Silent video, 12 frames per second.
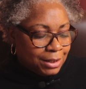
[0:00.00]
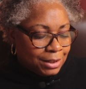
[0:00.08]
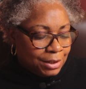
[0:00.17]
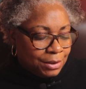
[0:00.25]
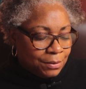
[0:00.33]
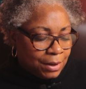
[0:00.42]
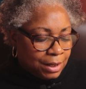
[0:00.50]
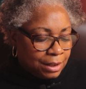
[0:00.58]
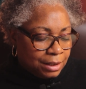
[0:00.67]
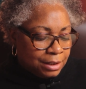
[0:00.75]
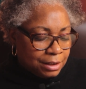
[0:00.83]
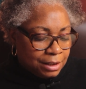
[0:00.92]

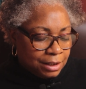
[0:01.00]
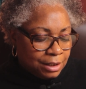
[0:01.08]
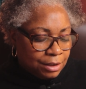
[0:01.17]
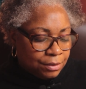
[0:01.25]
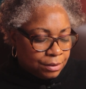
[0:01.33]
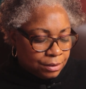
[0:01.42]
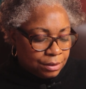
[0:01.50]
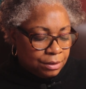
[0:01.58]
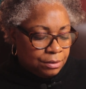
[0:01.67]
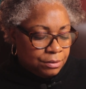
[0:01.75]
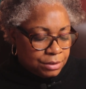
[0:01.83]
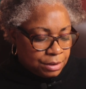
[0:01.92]
And there are
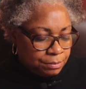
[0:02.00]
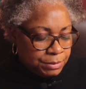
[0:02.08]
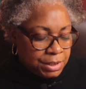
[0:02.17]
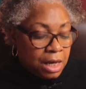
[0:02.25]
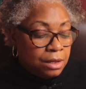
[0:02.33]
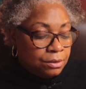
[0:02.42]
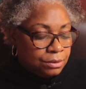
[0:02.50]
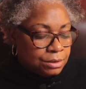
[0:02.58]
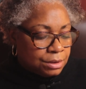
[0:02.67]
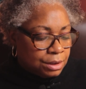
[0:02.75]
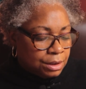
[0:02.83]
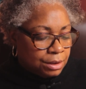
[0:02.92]
some
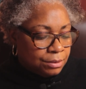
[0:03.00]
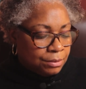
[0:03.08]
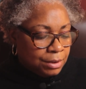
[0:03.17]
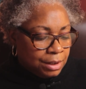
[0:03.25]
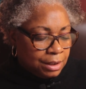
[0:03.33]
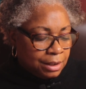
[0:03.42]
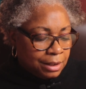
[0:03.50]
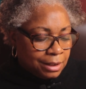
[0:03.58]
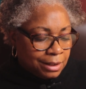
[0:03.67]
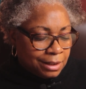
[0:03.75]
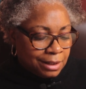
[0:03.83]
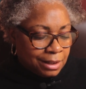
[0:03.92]
tells,
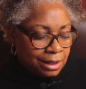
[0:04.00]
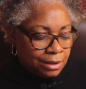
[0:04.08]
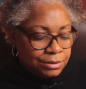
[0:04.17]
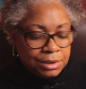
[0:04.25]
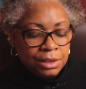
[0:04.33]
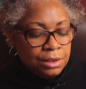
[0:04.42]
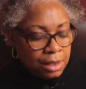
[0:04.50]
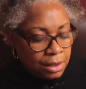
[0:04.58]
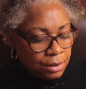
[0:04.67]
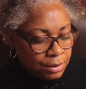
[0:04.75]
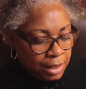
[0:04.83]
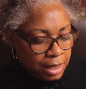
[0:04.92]
I'll tell you
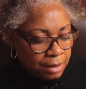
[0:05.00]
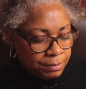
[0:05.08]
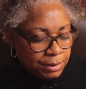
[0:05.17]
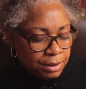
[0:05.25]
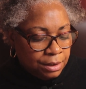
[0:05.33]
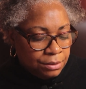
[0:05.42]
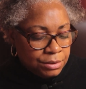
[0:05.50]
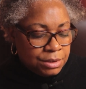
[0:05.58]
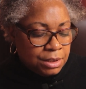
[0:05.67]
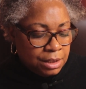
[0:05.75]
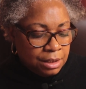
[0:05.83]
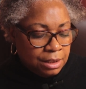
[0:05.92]
how it happened. You'll
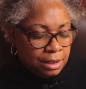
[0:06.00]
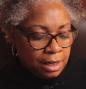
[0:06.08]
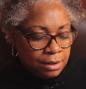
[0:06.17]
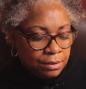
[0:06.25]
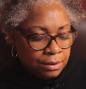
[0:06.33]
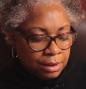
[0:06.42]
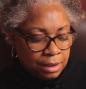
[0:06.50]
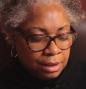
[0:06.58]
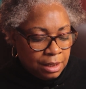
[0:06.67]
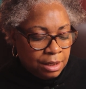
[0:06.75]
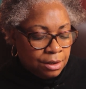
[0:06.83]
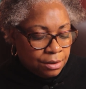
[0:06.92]
see how and
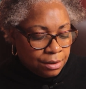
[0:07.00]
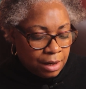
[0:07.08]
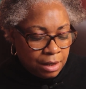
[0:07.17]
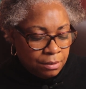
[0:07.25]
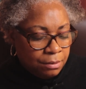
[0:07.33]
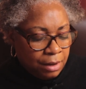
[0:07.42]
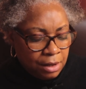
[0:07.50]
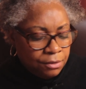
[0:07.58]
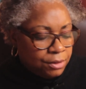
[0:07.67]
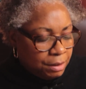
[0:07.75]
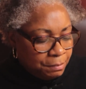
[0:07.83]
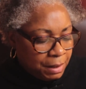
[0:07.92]
hear how
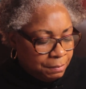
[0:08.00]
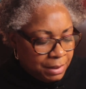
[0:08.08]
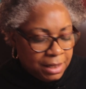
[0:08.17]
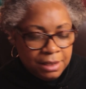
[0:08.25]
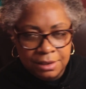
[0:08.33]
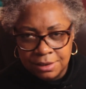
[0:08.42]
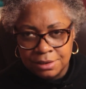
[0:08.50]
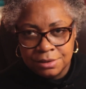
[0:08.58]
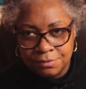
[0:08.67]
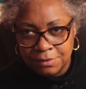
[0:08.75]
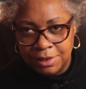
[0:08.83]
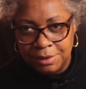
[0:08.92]
healthy my mind
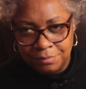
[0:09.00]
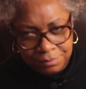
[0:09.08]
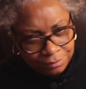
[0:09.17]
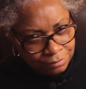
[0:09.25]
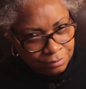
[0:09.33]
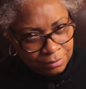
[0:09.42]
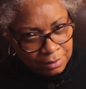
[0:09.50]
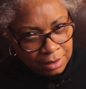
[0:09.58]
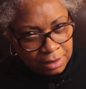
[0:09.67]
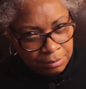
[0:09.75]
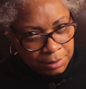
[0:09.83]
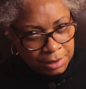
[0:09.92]
is, right?
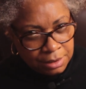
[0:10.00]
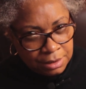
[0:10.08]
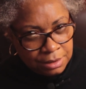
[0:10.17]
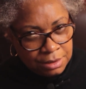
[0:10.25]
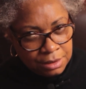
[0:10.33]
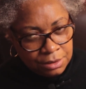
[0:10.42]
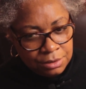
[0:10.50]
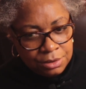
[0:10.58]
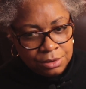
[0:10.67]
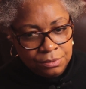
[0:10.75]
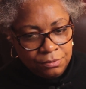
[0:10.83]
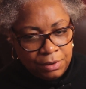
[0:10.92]
Anybody that tells
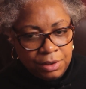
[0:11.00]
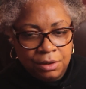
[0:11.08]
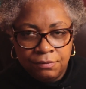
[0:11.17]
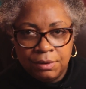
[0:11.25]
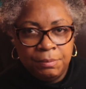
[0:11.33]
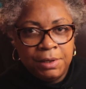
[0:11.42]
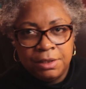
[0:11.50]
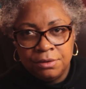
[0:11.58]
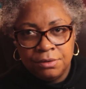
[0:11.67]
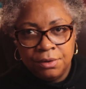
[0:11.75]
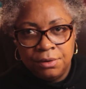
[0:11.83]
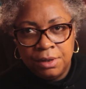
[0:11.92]
you right off the bat
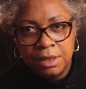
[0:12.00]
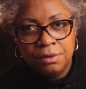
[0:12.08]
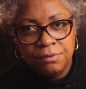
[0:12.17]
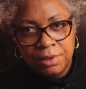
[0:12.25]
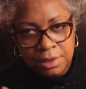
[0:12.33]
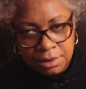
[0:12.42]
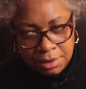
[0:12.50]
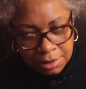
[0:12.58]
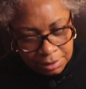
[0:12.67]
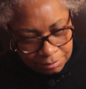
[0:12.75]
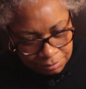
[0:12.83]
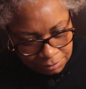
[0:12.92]
that they're not
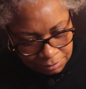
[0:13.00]
crazy,